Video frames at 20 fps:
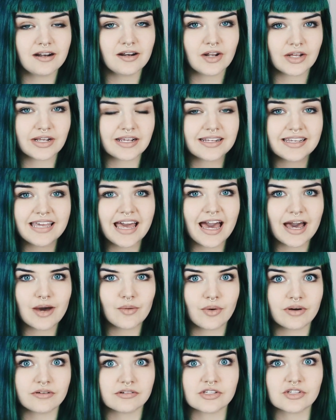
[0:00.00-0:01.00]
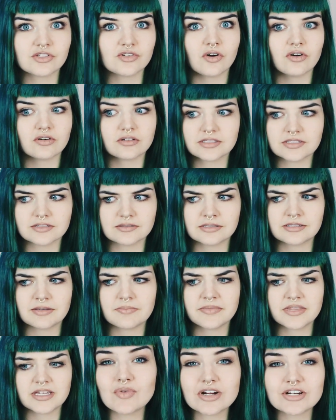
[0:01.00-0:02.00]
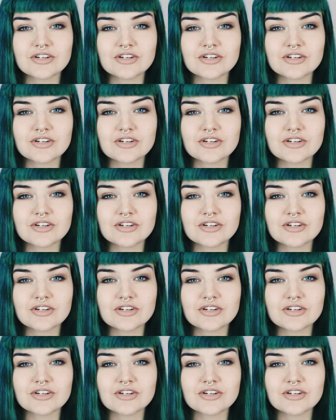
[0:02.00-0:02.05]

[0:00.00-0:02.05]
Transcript: a cat wearing socks or something.